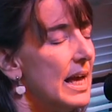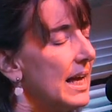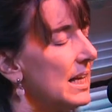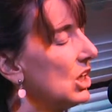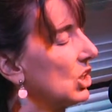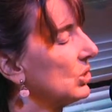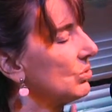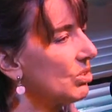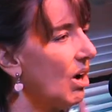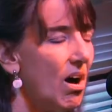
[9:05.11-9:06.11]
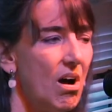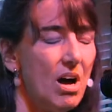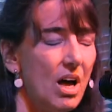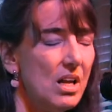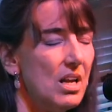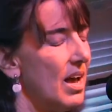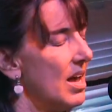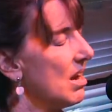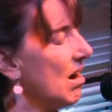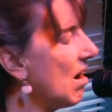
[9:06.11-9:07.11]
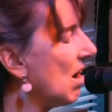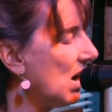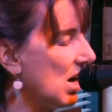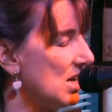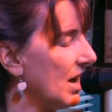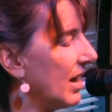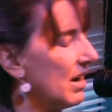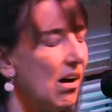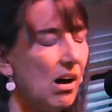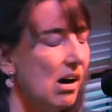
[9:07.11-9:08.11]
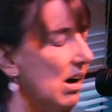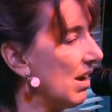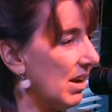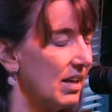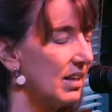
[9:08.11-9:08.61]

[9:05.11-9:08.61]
and it goes on and on and on.